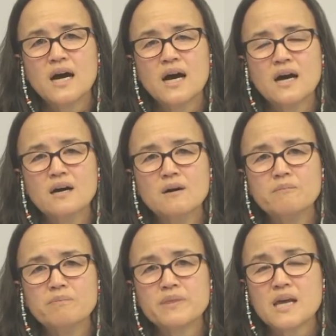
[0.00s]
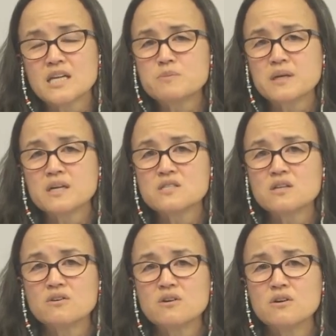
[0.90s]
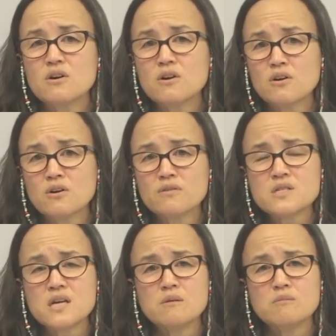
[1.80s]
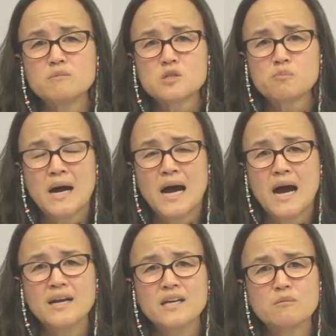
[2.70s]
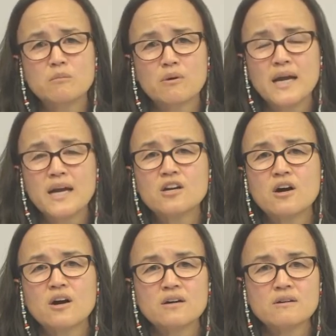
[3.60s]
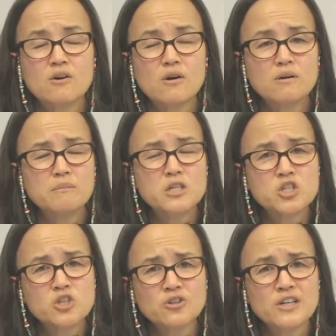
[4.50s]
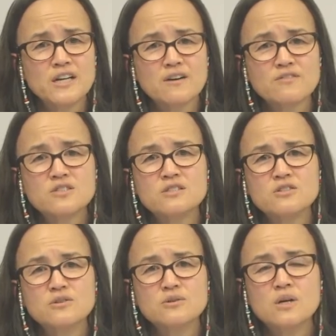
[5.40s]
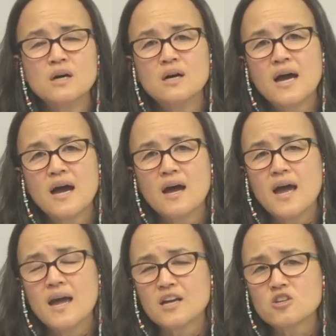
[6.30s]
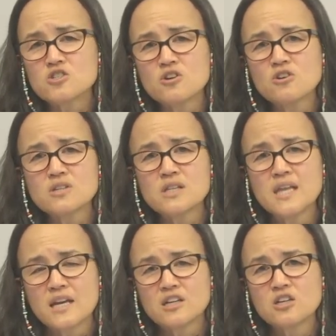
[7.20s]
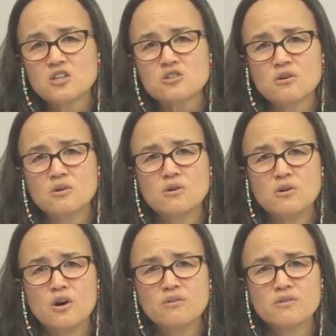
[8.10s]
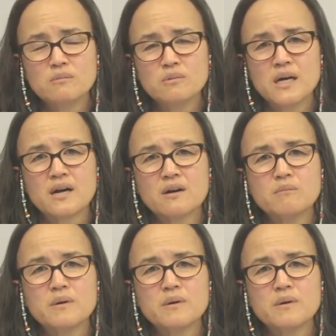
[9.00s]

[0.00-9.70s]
That's because their nerves and spine and brain aren't mature enough to exert that control over the bladder.